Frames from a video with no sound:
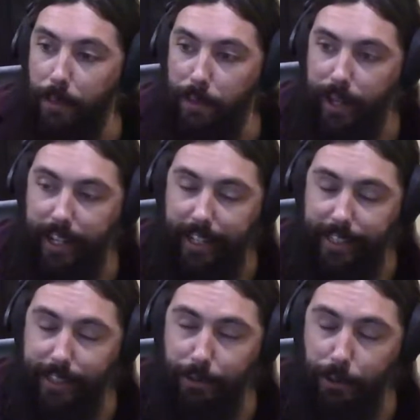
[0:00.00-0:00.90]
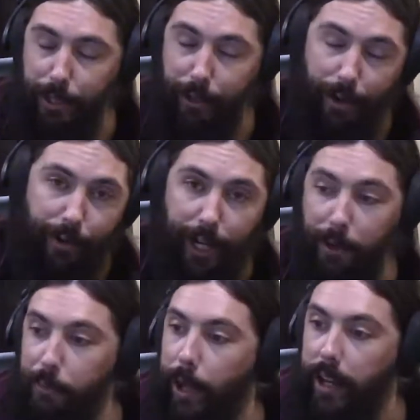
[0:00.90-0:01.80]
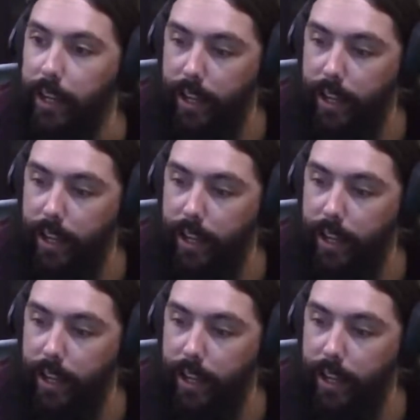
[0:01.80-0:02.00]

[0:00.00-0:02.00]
Then I guess it would be your other hand. But